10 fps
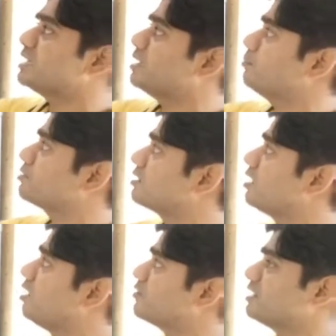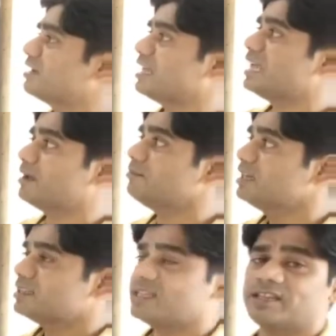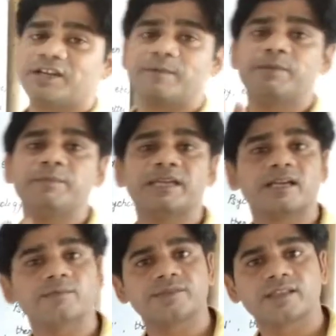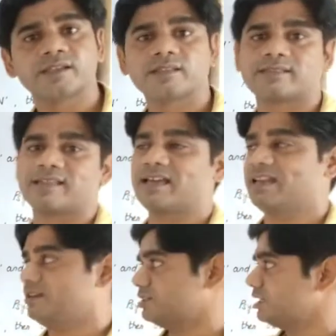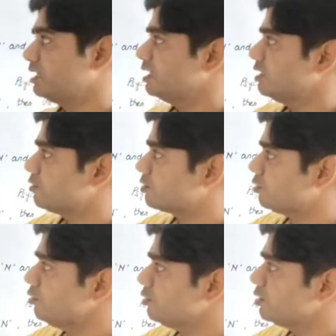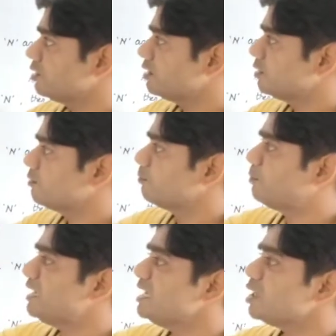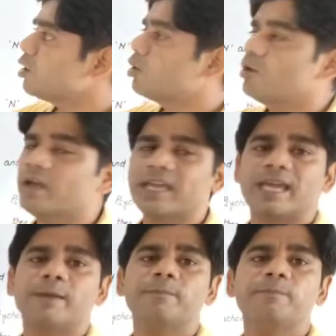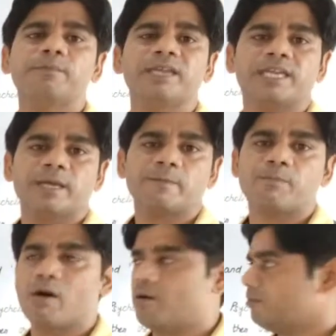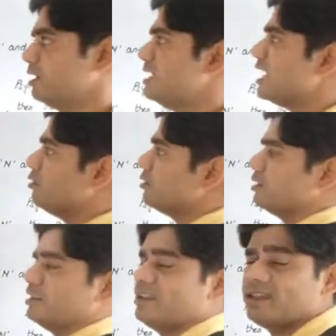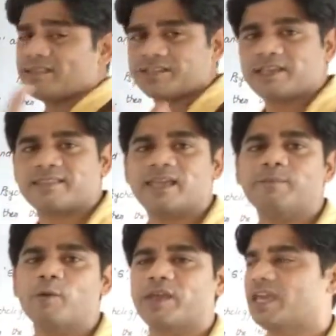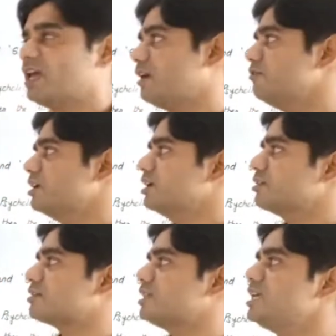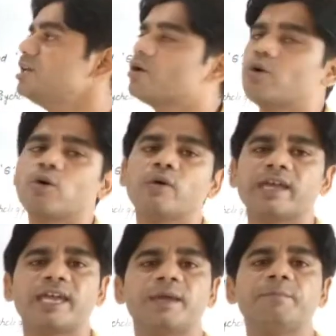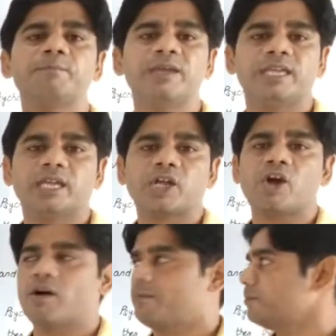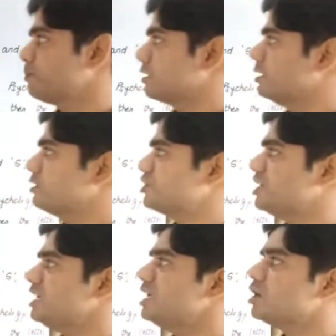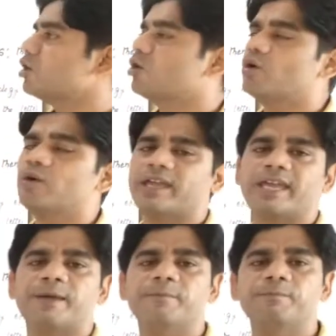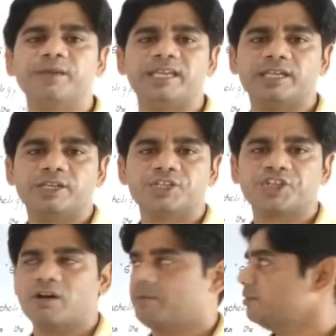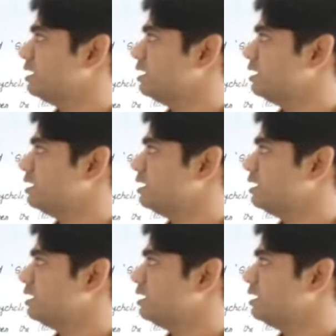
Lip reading: comes after the letter M, then the letter B becomes silent. So B-O-M-B, bomb. Now the next example we have C-O-M-B, comb. T-O-M-B, charm.